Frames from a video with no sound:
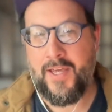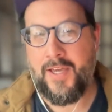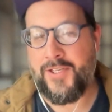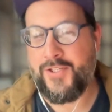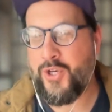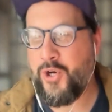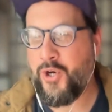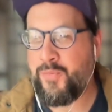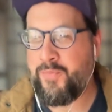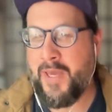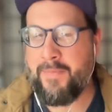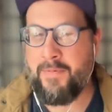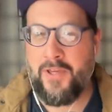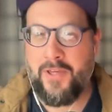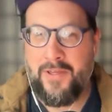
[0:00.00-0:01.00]
So
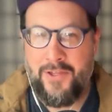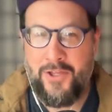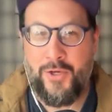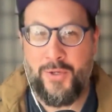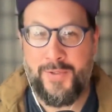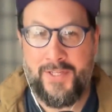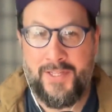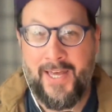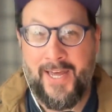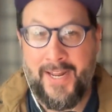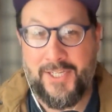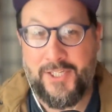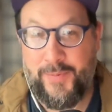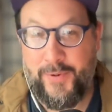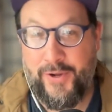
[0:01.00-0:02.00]
maybe using that
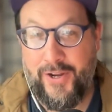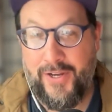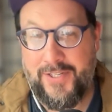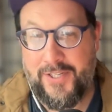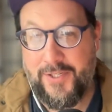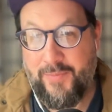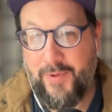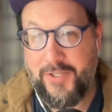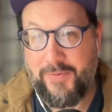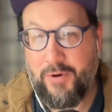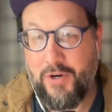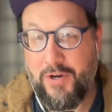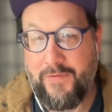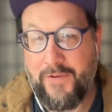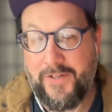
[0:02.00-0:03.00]
experience is
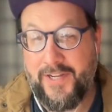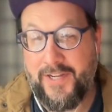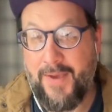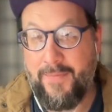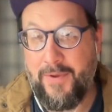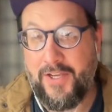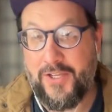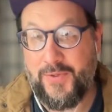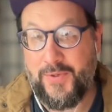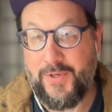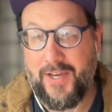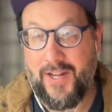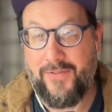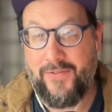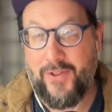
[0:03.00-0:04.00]
perfect timing. So you can
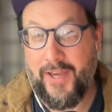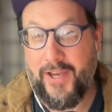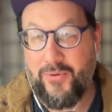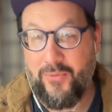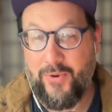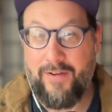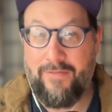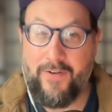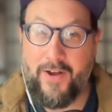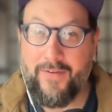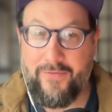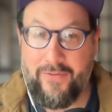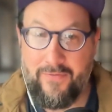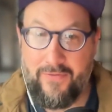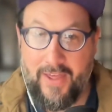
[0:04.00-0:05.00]
kind of like riff
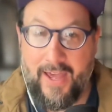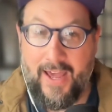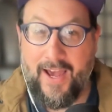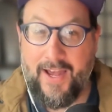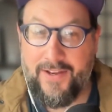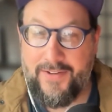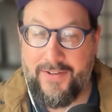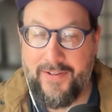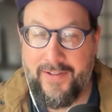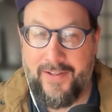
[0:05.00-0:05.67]
off of that.